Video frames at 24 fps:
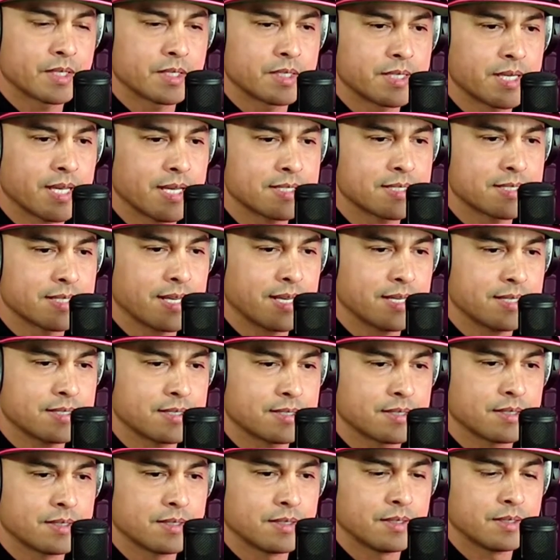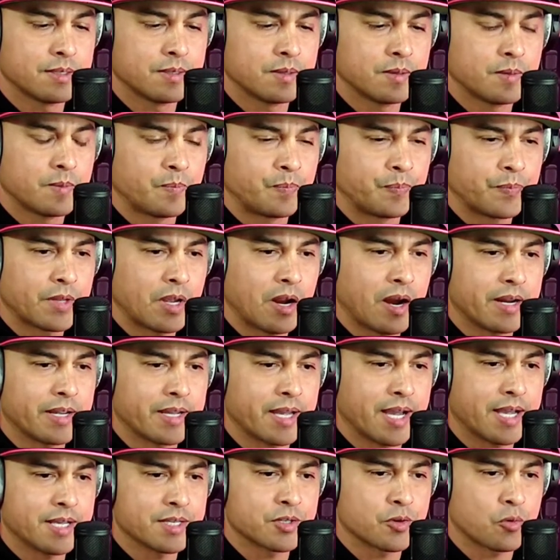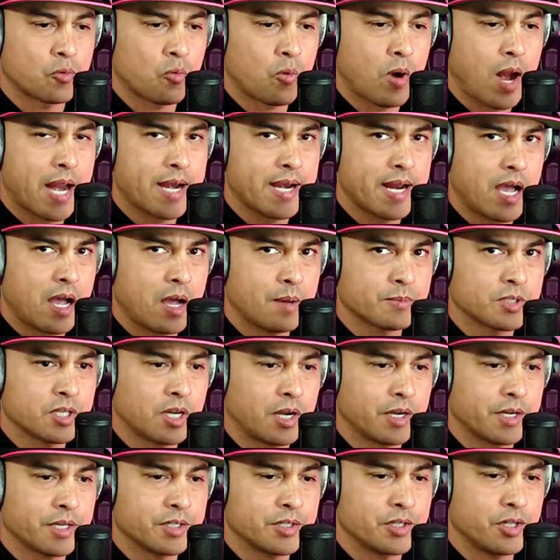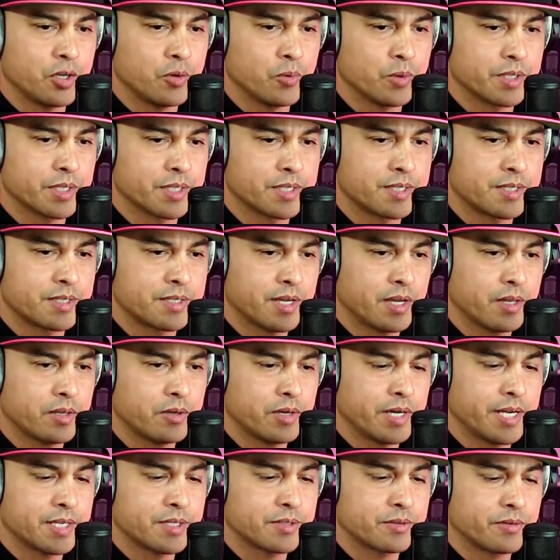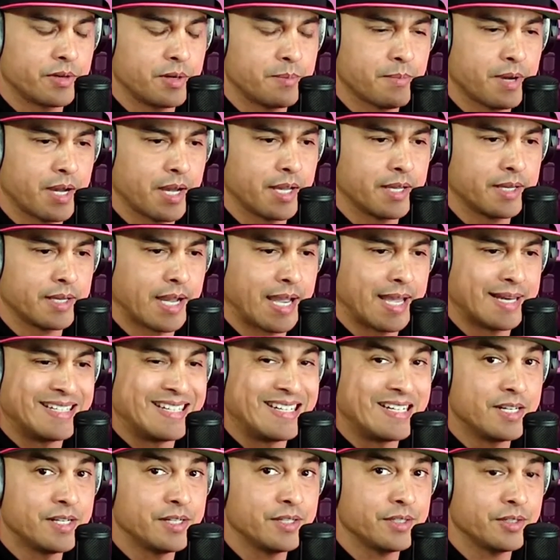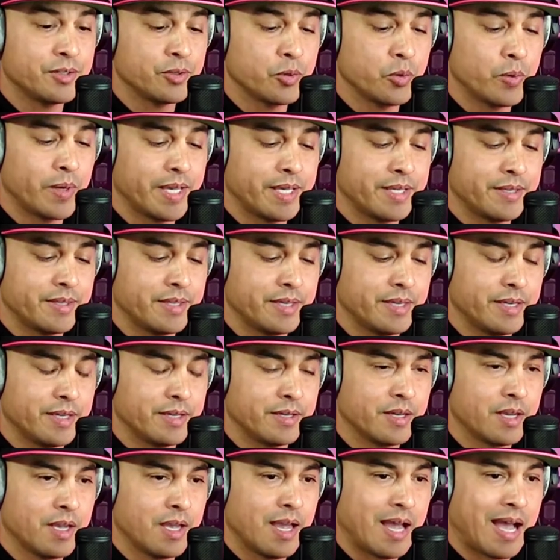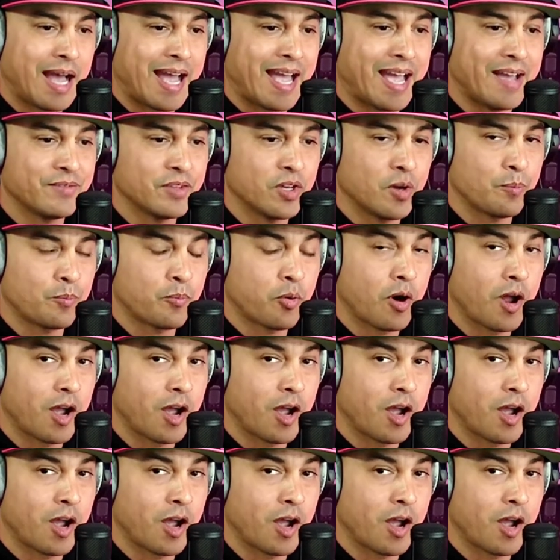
Test, test. All right, guys. So right now I'm talking to you with the Stellar X3 mic. I didn't do anything. I have the